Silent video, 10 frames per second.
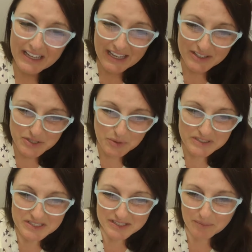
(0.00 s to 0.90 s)
And so at
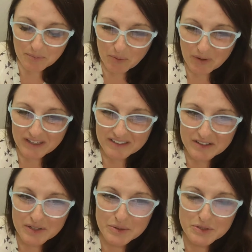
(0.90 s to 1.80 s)
some point,
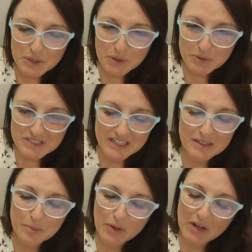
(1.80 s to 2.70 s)
those who
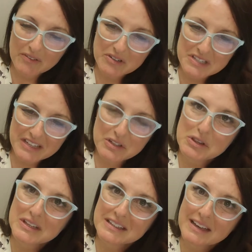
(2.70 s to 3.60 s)
designed book covers had to
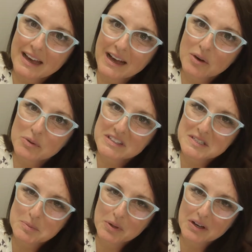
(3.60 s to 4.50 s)
think, how will this
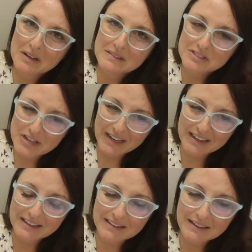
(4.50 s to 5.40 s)
book
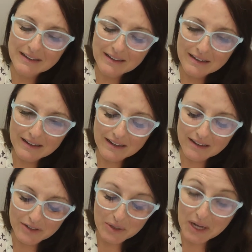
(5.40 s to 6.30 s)
jacket
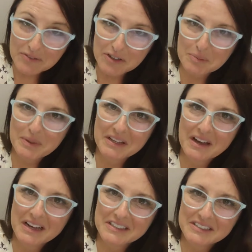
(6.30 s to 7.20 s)
or cover be
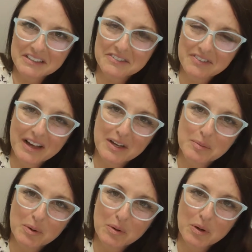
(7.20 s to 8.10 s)

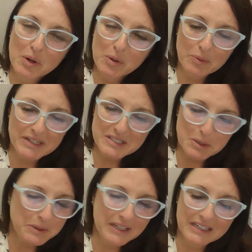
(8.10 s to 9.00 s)
identifiable when it's
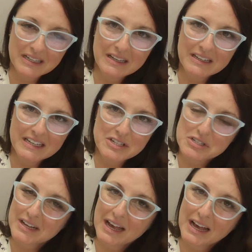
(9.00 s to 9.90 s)
only an 1.5 inches